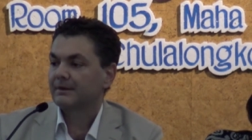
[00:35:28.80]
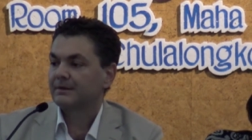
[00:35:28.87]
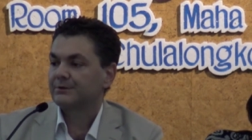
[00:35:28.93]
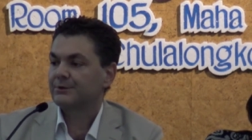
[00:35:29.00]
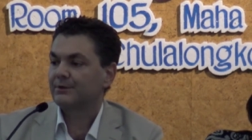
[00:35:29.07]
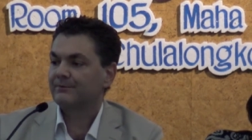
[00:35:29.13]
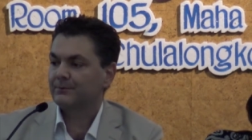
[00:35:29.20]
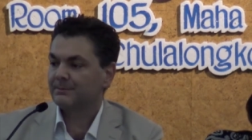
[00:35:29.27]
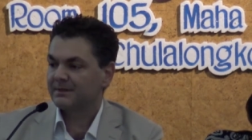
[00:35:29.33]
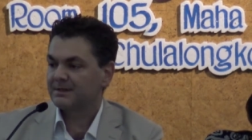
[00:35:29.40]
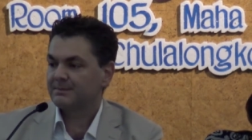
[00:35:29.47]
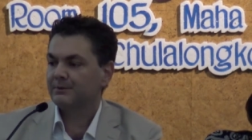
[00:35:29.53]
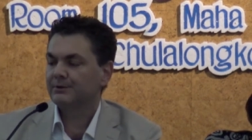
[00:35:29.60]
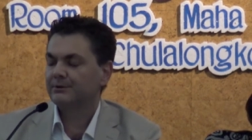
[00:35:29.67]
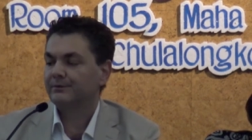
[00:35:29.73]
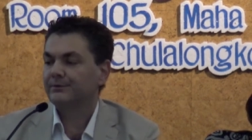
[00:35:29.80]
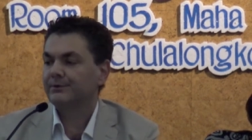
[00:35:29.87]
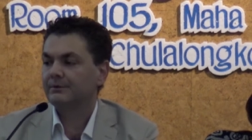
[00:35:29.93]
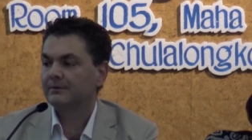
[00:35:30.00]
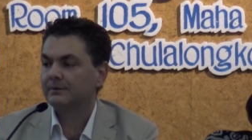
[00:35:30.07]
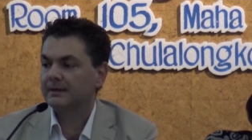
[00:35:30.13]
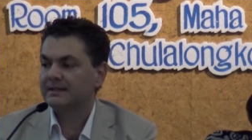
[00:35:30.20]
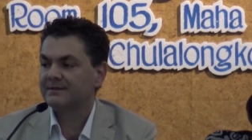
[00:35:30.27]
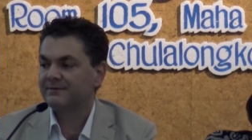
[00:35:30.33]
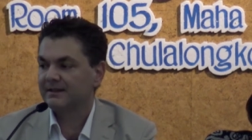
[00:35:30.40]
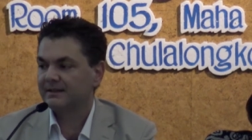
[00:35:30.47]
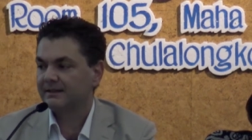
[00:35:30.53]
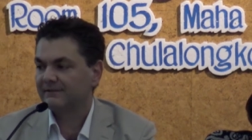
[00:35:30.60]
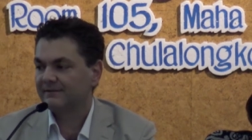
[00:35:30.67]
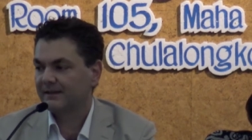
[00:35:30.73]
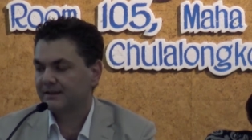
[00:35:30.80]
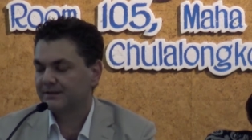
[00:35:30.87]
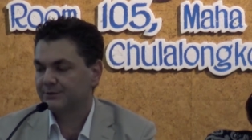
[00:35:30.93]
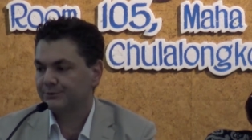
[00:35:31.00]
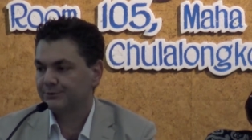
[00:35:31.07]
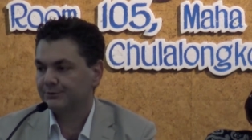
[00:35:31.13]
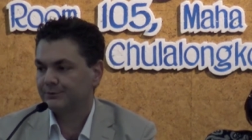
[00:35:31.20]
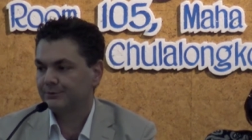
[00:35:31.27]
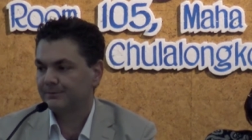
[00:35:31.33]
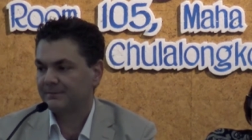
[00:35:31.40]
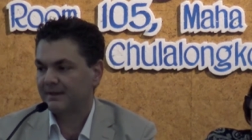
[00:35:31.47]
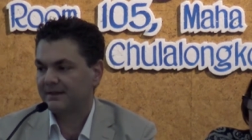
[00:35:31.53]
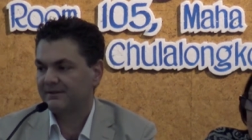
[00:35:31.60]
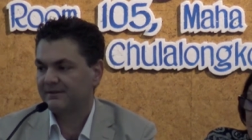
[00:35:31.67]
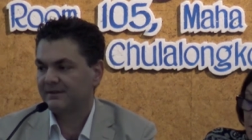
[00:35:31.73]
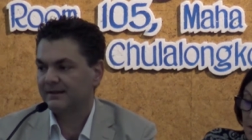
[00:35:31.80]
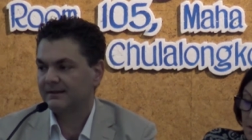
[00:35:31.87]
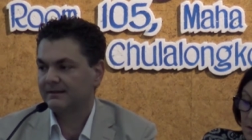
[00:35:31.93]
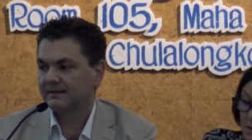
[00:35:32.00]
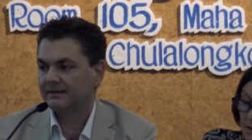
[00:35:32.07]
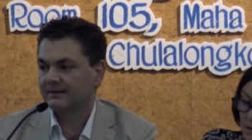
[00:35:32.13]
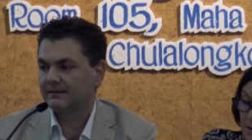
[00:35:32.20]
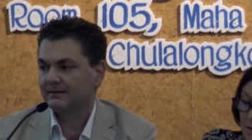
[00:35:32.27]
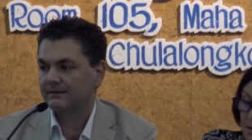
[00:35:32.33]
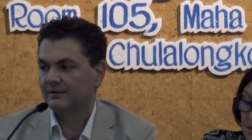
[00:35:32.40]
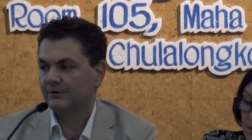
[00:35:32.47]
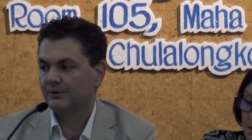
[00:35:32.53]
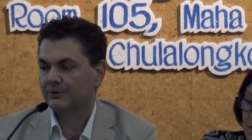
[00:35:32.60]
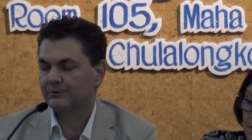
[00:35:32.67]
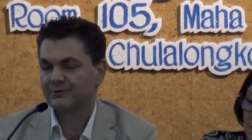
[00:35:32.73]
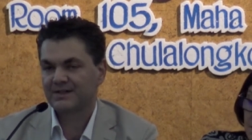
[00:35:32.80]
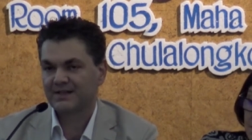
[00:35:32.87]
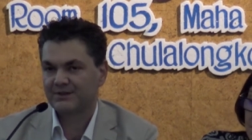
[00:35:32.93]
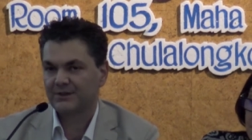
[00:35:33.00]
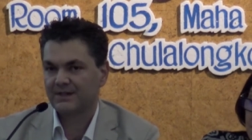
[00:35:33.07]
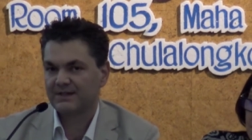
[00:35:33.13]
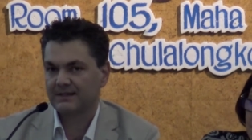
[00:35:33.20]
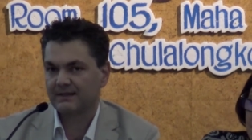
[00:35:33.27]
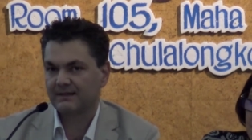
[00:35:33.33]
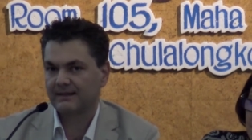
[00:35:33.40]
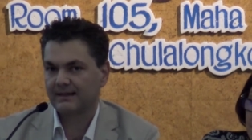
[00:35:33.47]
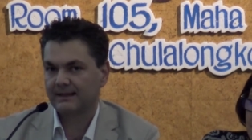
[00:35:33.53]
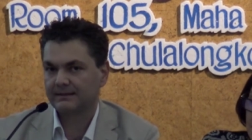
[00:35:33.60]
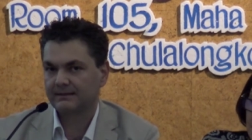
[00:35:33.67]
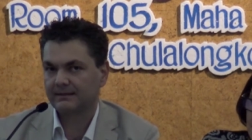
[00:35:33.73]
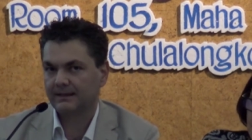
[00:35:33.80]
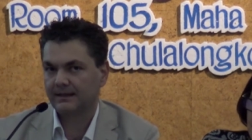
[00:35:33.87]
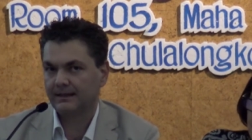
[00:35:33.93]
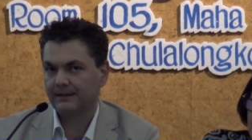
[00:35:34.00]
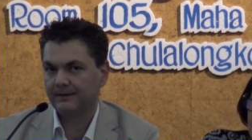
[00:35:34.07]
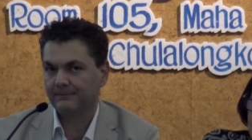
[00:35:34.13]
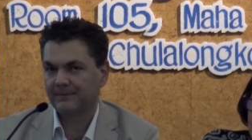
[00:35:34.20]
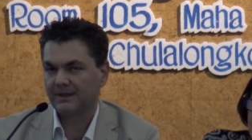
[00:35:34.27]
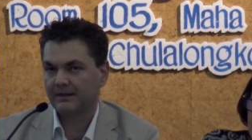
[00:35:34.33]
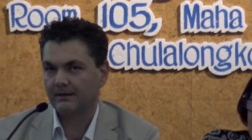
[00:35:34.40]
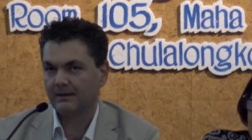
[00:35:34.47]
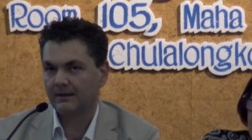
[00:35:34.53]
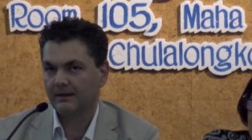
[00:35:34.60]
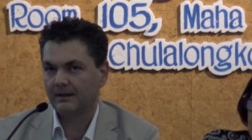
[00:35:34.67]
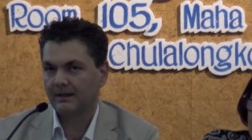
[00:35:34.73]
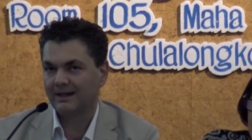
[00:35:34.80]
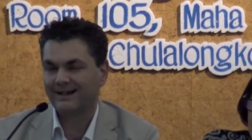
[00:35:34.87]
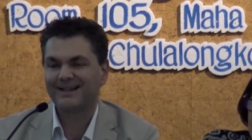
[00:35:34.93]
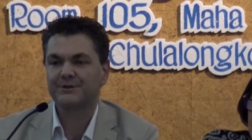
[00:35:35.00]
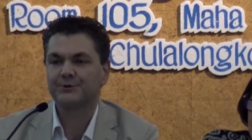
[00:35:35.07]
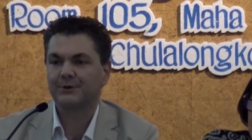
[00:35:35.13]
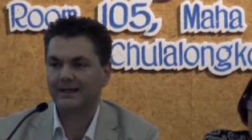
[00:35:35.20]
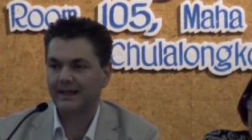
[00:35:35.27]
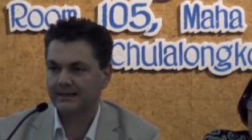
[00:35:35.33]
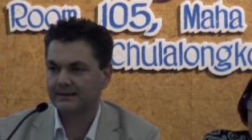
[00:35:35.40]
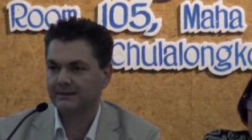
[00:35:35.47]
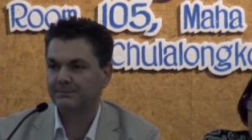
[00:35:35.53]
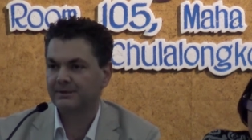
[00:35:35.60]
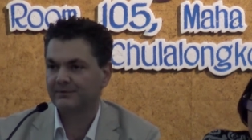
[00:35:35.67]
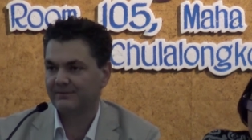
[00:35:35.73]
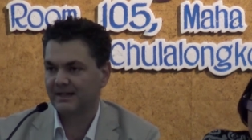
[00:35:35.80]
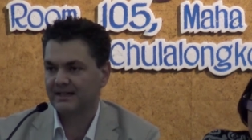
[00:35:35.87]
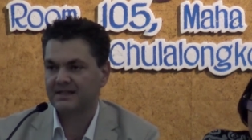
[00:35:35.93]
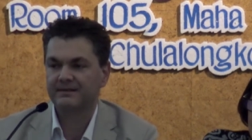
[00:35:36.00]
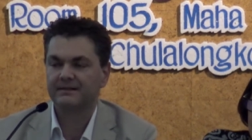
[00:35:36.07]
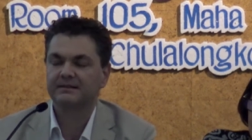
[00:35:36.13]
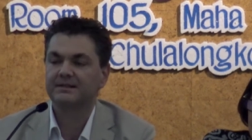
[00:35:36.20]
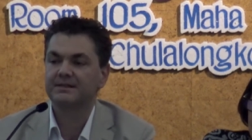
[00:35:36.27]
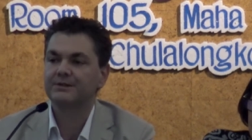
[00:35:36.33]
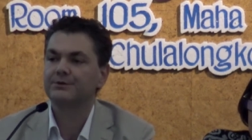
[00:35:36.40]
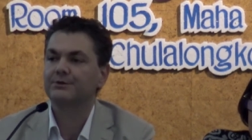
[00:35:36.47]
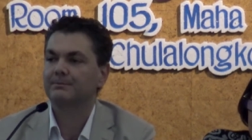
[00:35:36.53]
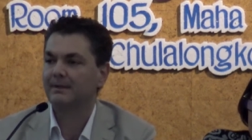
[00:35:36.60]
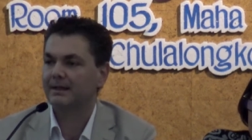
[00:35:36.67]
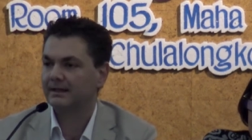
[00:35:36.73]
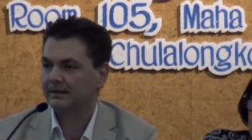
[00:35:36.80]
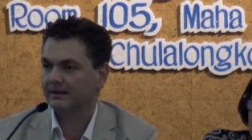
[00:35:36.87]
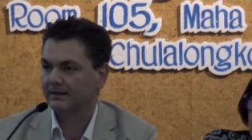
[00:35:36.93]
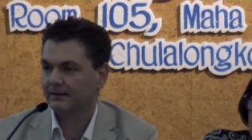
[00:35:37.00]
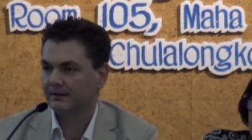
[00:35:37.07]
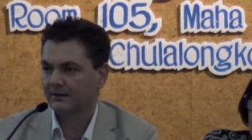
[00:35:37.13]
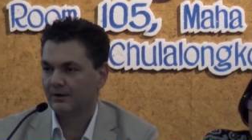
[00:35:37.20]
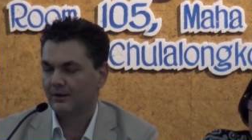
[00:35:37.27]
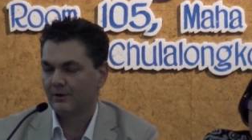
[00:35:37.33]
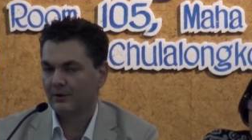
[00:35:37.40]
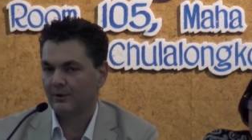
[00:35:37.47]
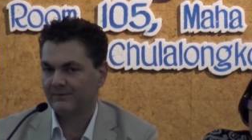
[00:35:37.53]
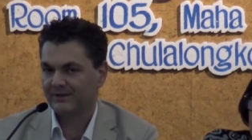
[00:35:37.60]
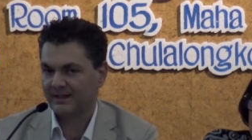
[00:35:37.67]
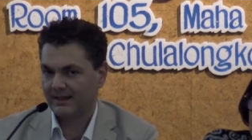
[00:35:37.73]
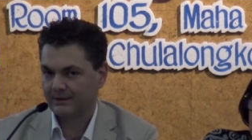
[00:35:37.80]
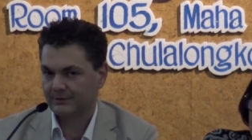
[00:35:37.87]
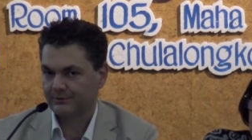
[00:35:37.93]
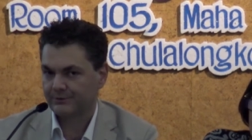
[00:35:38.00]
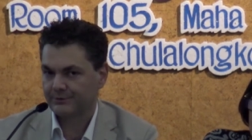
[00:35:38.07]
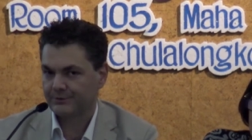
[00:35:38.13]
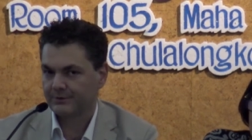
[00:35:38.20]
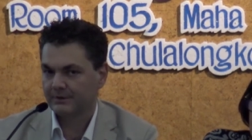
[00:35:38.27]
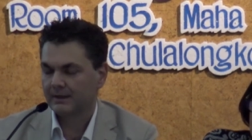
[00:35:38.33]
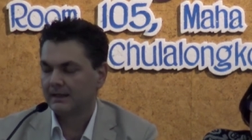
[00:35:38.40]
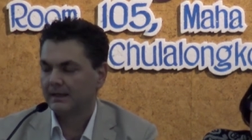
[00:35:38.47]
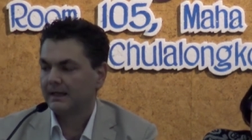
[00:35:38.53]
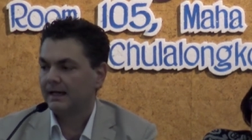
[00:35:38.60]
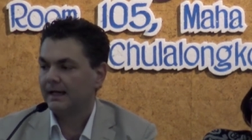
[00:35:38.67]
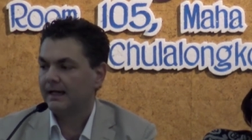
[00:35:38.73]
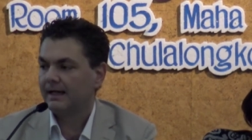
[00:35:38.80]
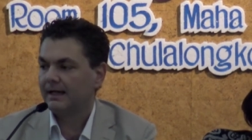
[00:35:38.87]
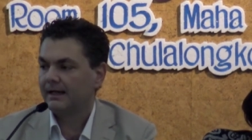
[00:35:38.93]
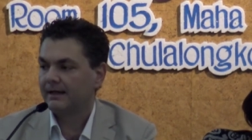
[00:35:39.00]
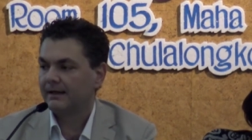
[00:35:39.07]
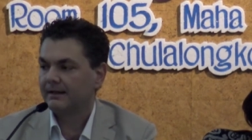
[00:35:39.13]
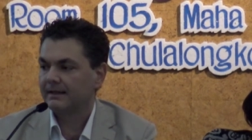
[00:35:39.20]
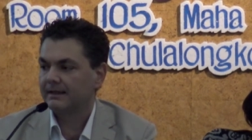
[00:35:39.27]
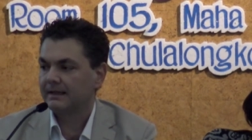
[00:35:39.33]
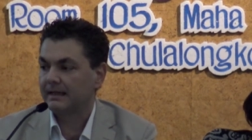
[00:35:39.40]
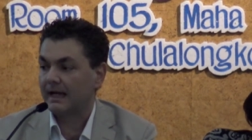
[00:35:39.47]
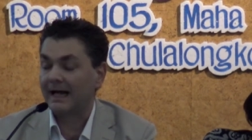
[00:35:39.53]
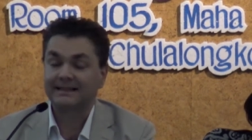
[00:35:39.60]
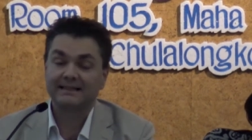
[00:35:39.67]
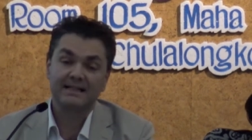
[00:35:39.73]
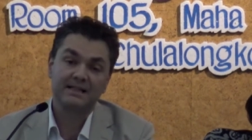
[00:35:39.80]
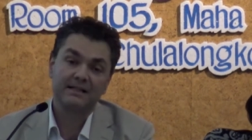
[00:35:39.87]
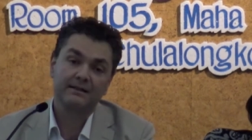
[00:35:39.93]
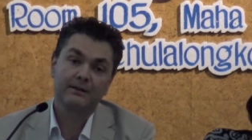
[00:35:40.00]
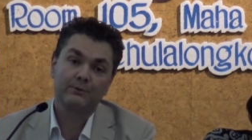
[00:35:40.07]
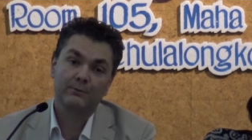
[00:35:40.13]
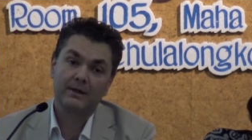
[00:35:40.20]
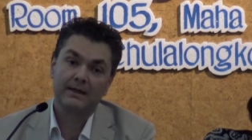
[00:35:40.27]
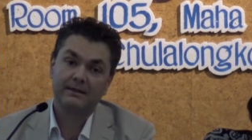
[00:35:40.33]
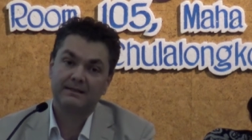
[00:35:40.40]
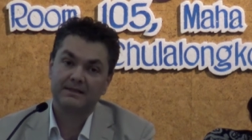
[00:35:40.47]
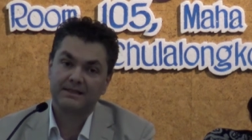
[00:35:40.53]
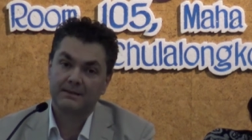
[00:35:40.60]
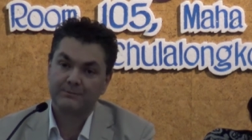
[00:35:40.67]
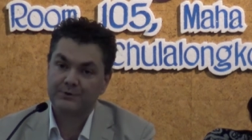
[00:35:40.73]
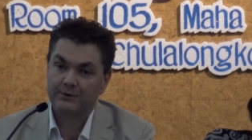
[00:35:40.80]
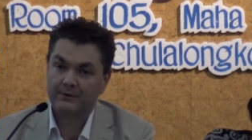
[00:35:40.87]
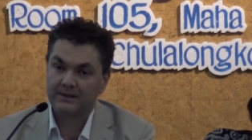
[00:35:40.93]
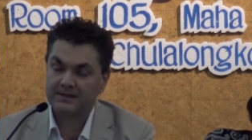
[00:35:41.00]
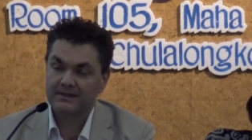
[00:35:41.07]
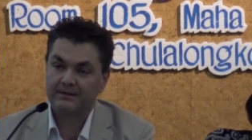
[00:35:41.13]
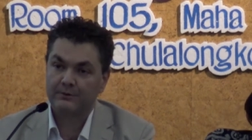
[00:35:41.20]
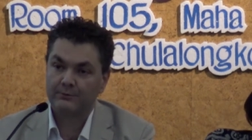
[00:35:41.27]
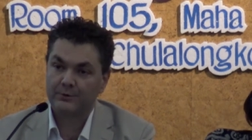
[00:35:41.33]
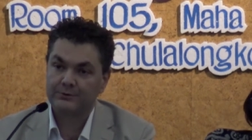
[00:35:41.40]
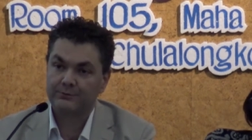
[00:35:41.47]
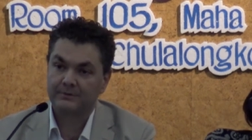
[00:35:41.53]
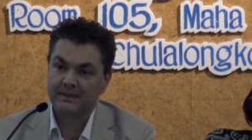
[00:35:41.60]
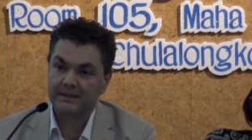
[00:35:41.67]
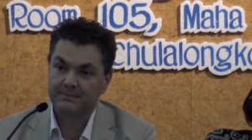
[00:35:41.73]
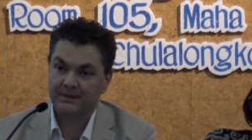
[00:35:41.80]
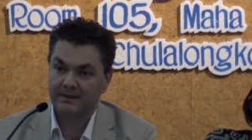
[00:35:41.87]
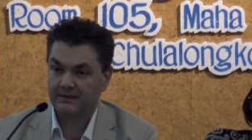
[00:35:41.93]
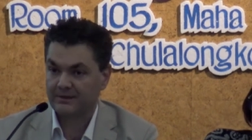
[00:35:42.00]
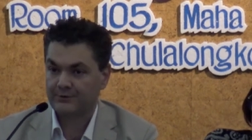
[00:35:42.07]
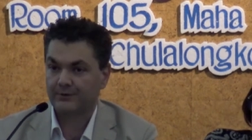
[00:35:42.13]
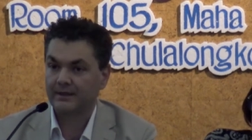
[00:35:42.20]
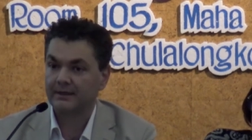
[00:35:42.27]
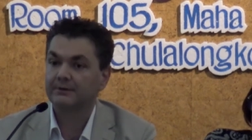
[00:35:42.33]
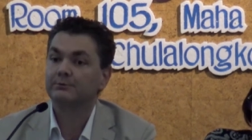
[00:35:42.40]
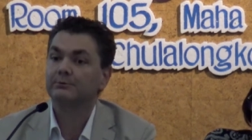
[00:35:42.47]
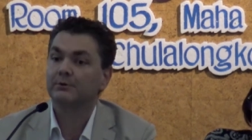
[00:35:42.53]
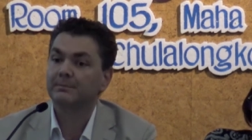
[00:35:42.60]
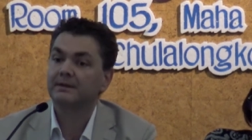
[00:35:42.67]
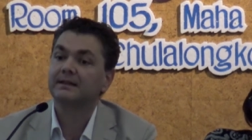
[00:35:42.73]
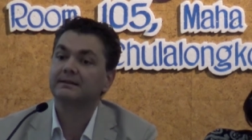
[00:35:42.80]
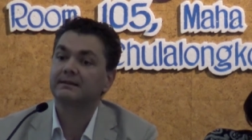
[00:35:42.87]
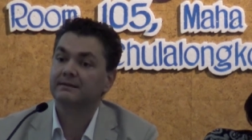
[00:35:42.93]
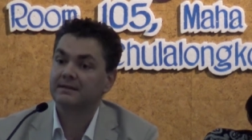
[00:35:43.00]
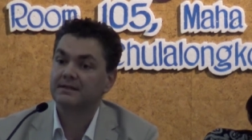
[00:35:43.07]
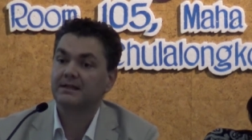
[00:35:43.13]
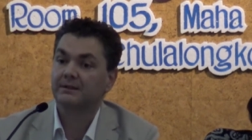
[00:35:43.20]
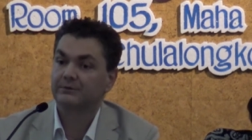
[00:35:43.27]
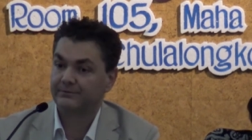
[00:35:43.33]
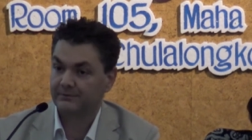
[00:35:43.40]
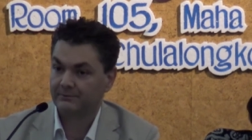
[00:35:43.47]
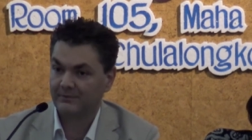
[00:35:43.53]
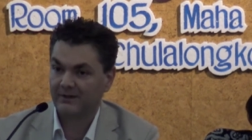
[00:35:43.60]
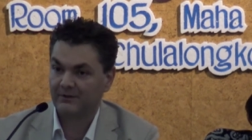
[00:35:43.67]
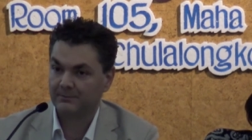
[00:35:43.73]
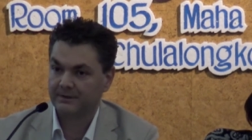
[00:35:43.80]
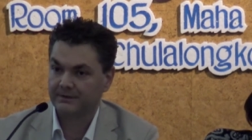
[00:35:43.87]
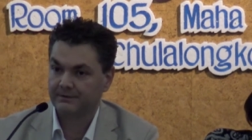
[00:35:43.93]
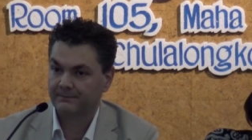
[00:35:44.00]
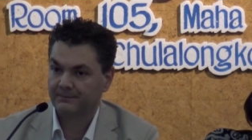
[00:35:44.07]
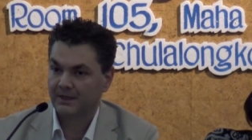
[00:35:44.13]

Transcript: So from this point of view, it's very difficult to think or to suggest that rationality prevails in the decision-making of the actors, at least in the way that some scholars in the West would expect rationality to operate in this kind of environment.